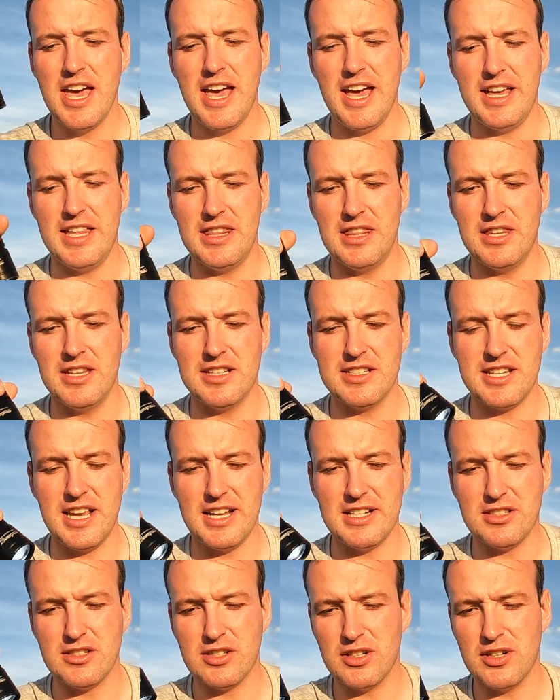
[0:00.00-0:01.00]
in the
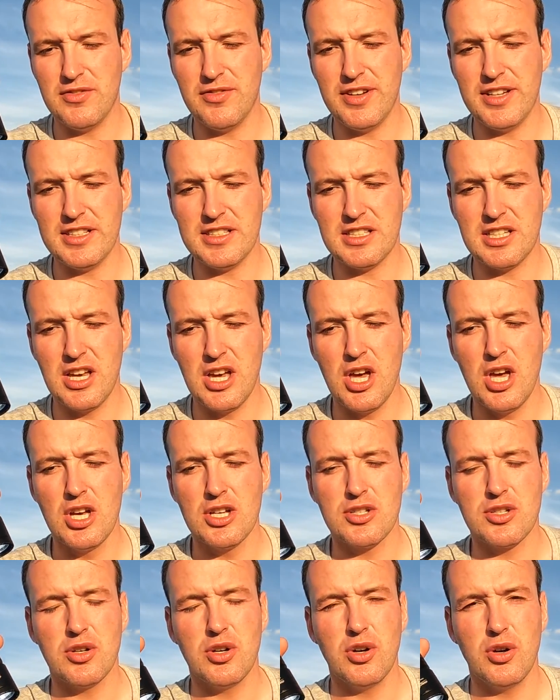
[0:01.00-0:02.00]
center of it.
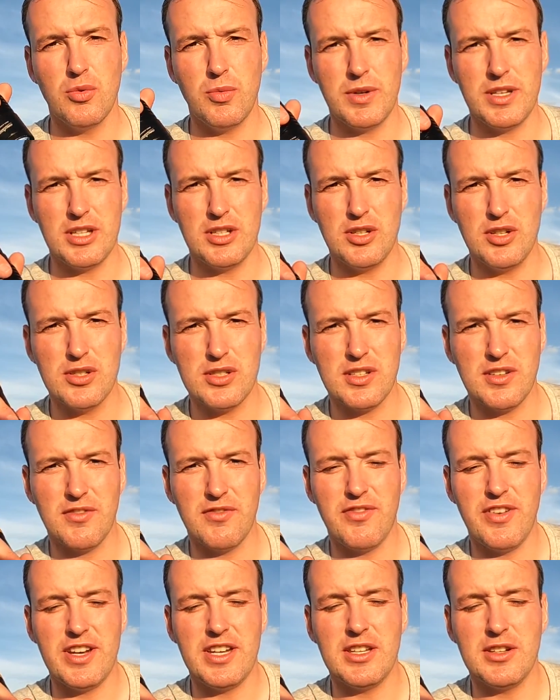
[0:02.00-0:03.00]
So when you're
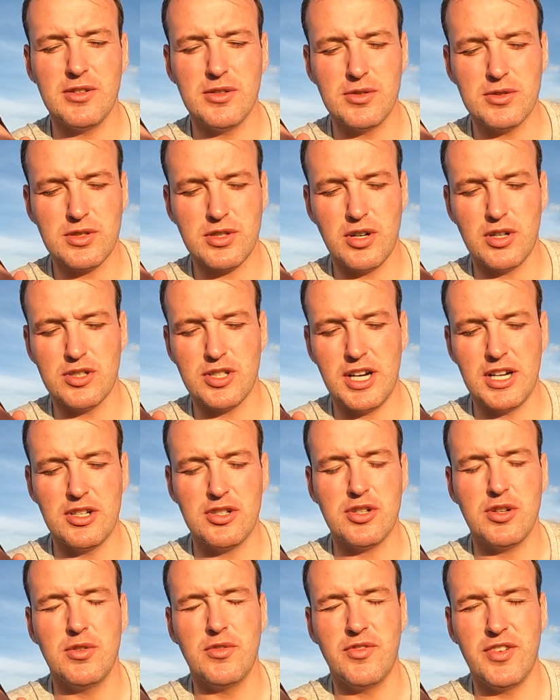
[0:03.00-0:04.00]
using videos or trying to
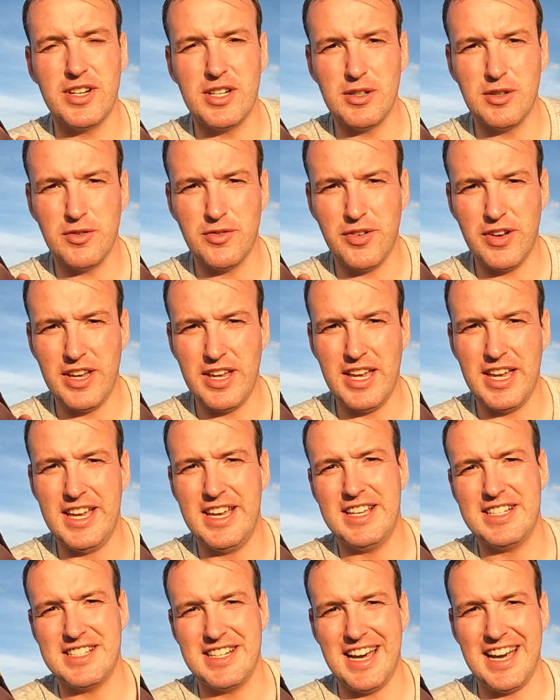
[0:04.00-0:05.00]
shoot video of it,
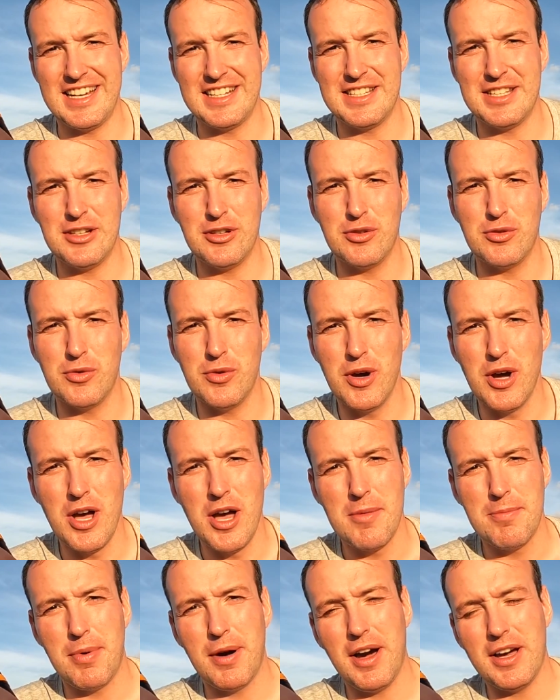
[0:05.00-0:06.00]
it isn't ideal.
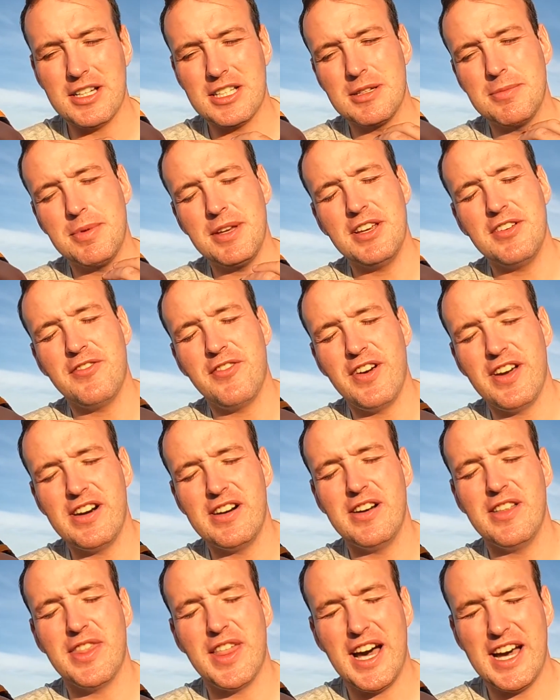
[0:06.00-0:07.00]
But to be
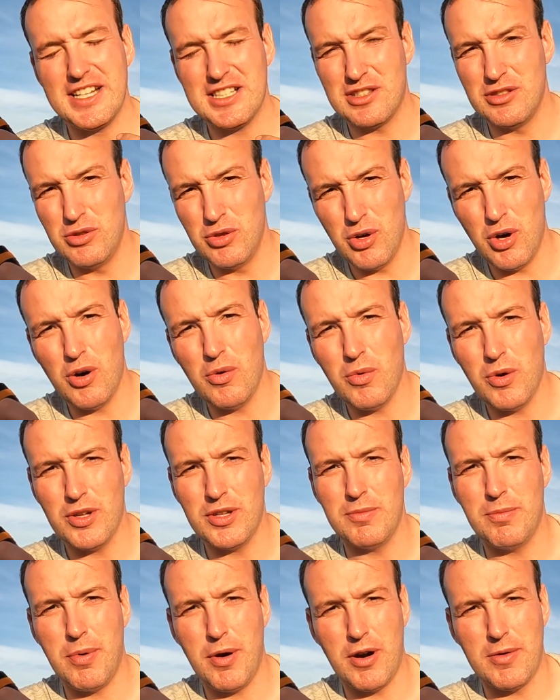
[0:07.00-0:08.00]
fair, that is not what
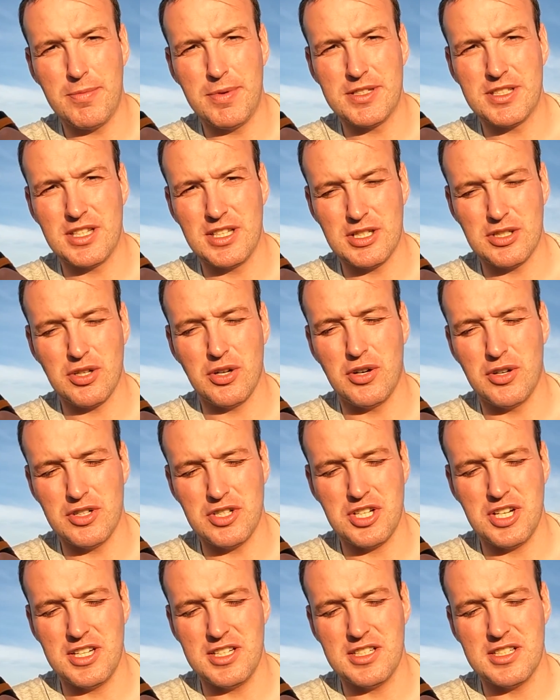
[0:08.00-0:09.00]
the purpose of this
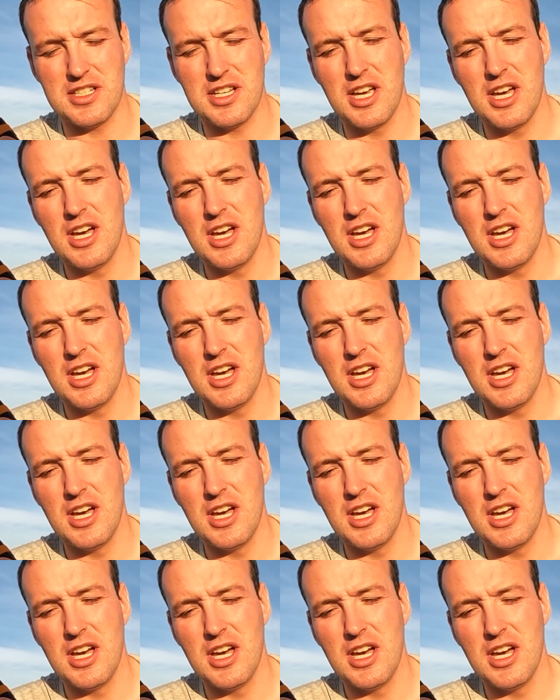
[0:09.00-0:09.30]
torch is.